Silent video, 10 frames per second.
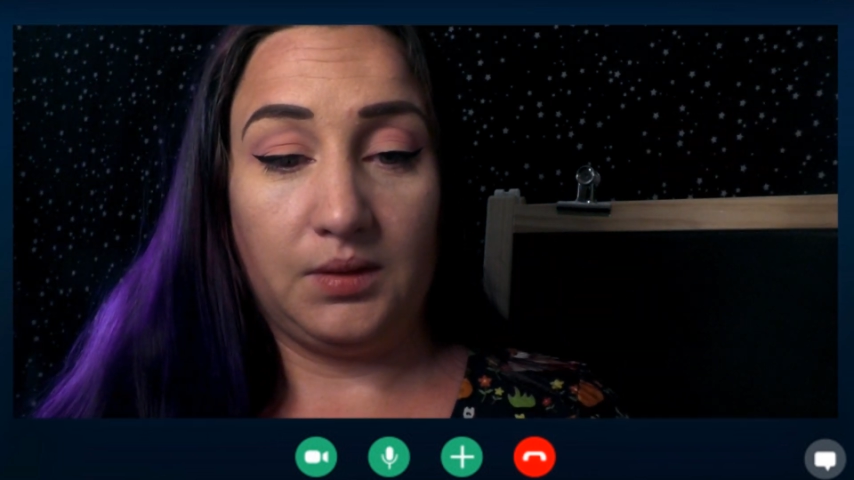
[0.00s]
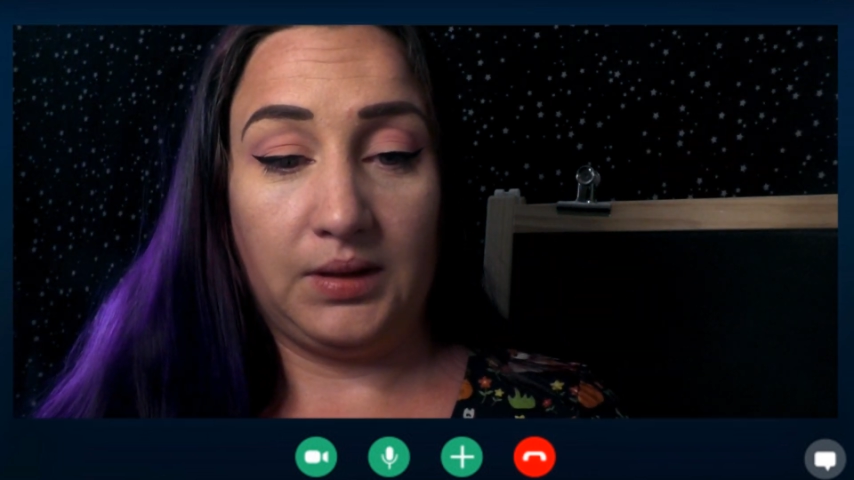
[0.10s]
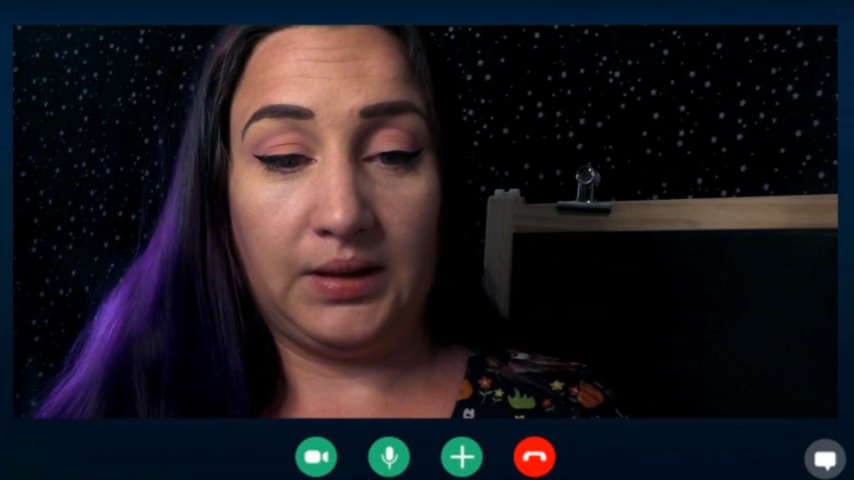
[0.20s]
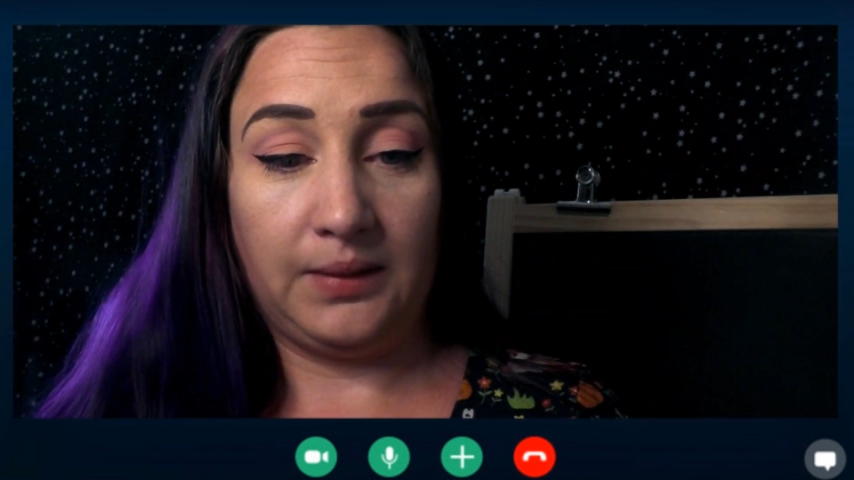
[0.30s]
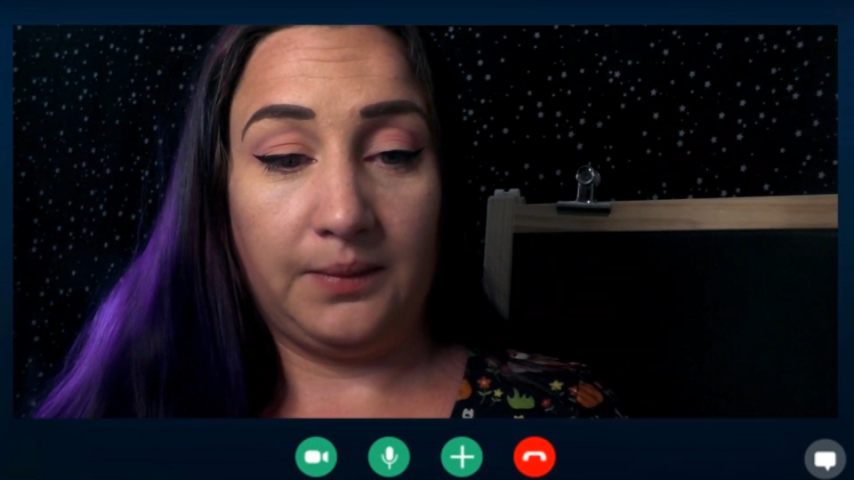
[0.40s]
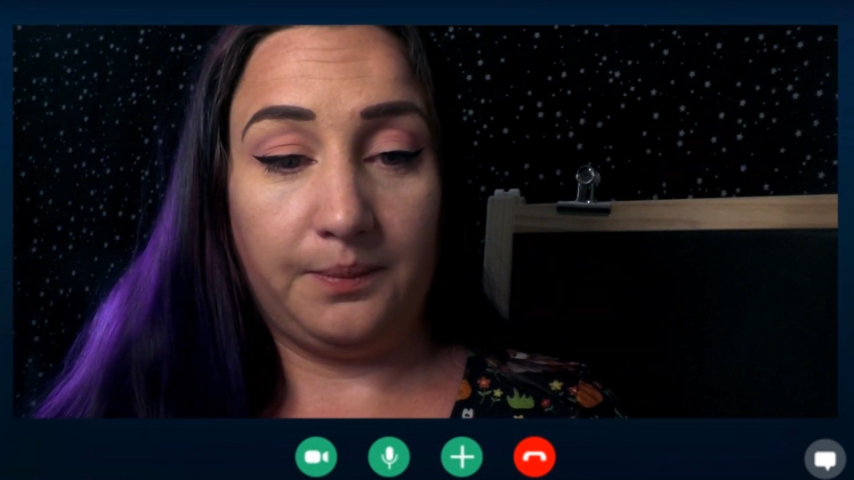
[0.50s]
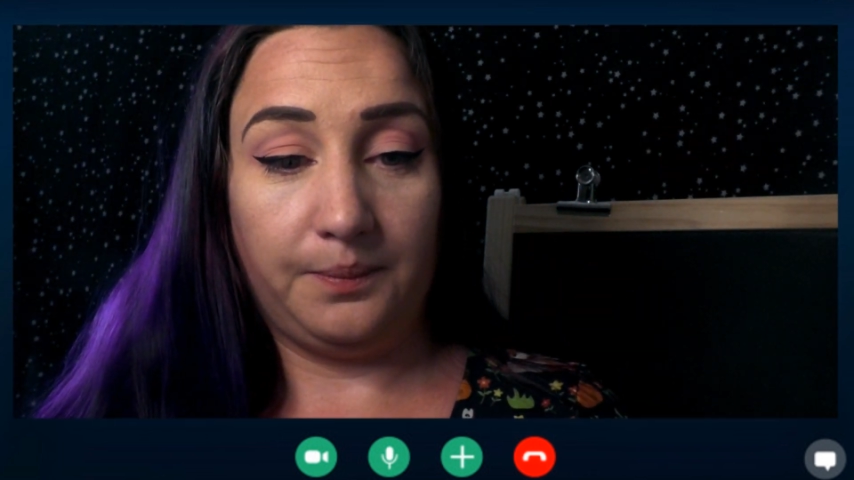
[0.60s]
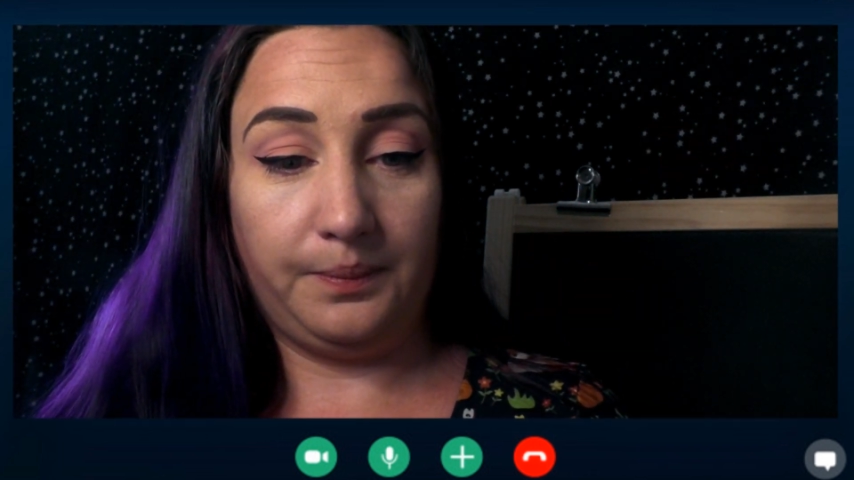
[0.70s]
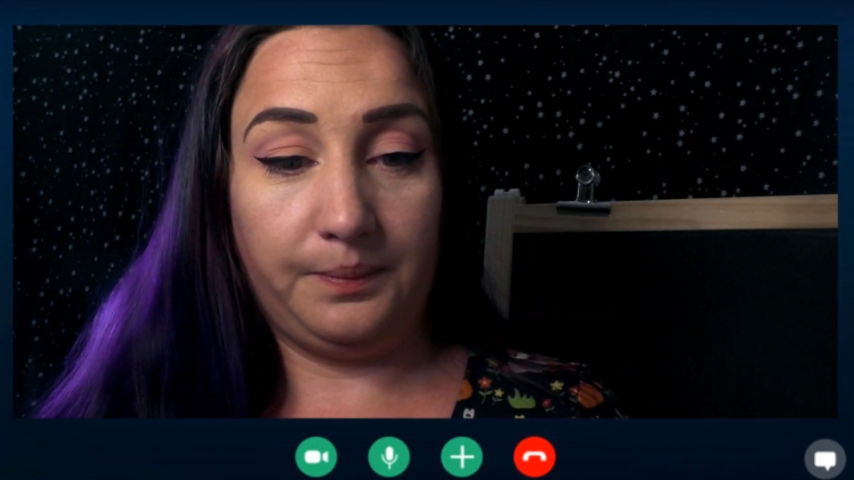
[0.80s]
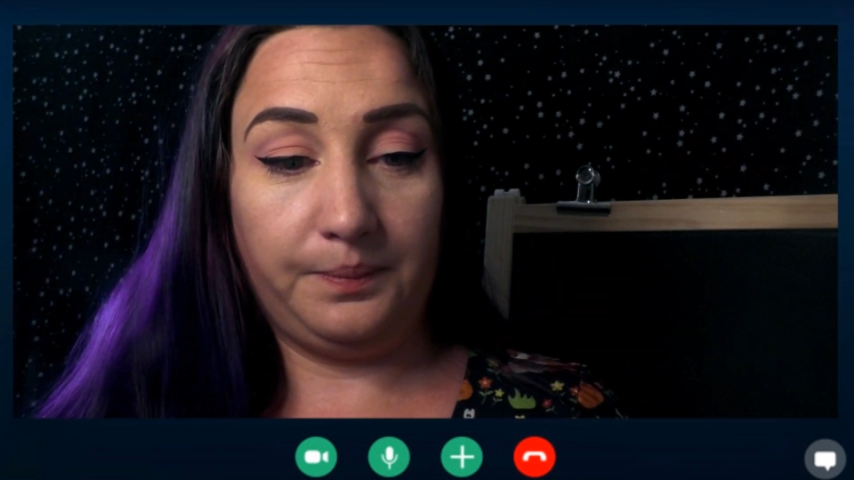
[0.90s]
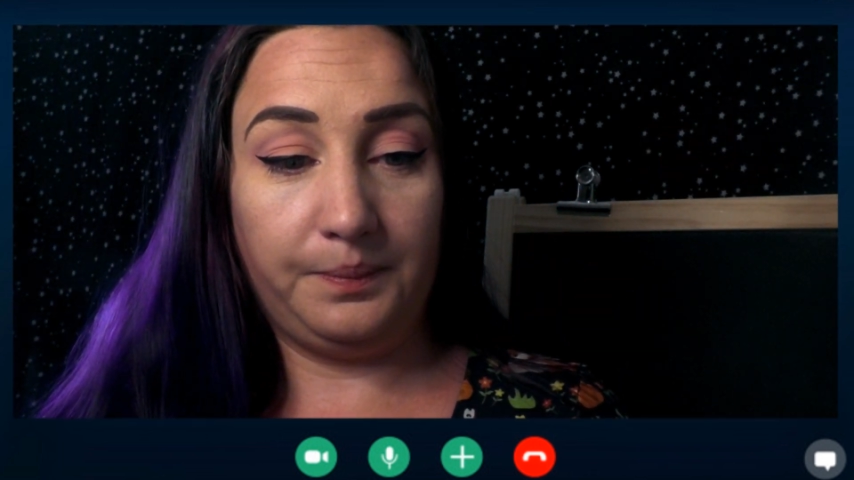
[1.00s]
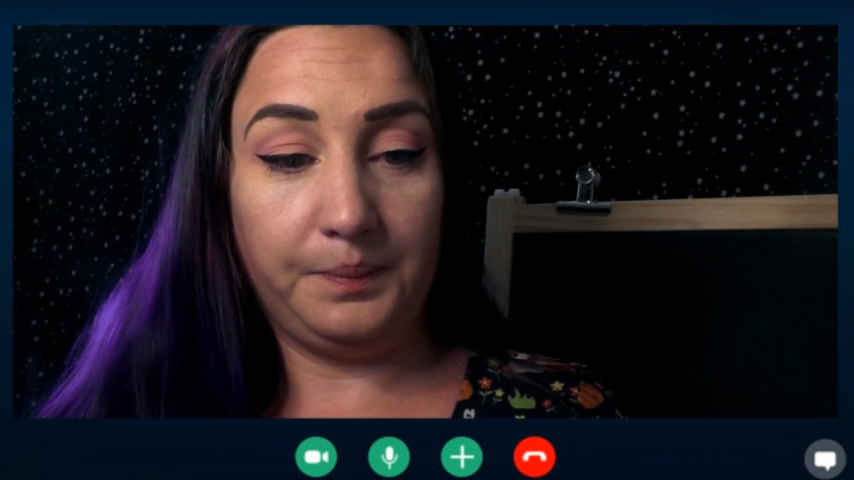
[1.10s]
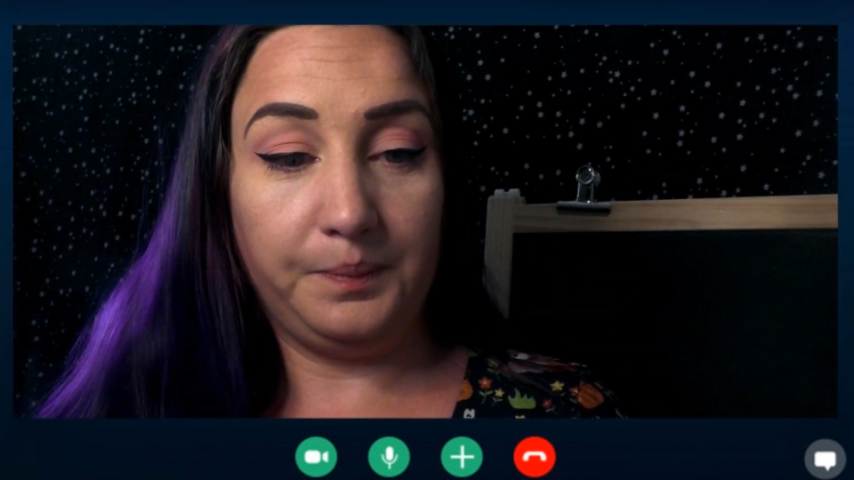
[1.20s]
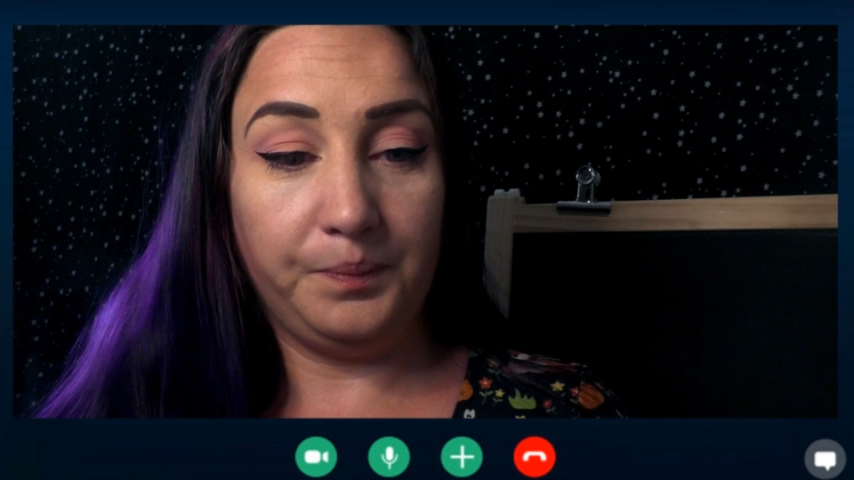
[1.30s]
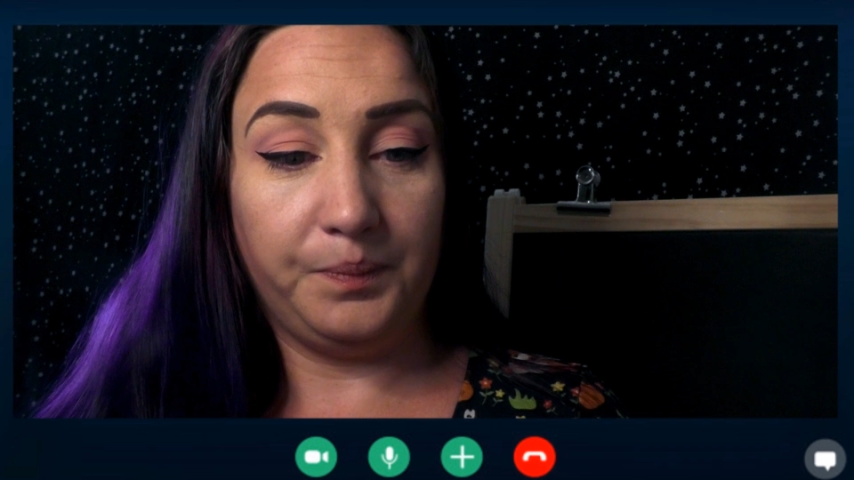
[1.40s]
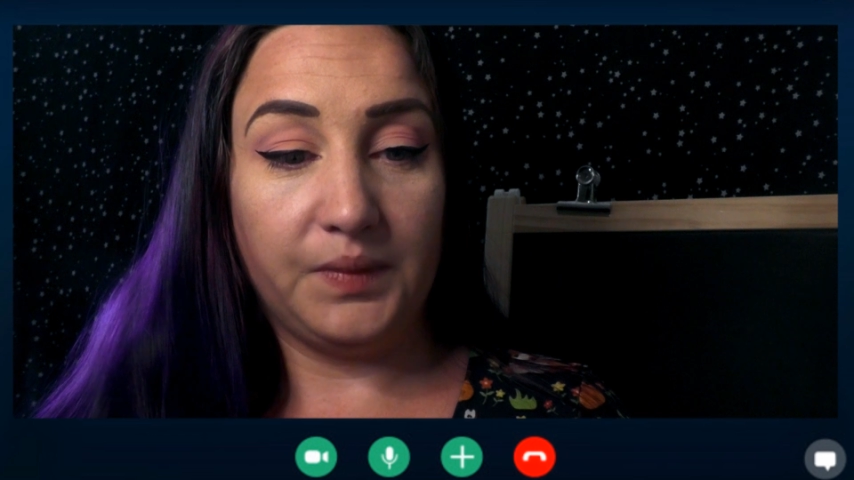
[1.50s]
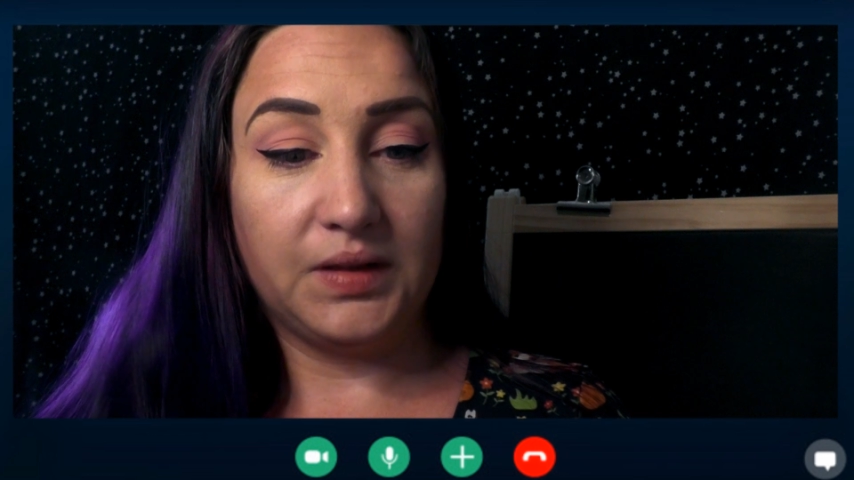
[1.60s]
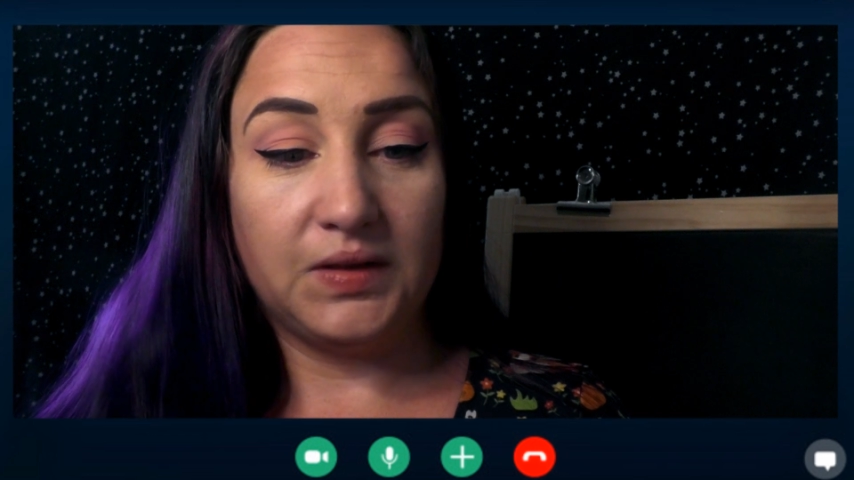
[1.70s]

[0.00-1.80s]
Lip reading: Okay, and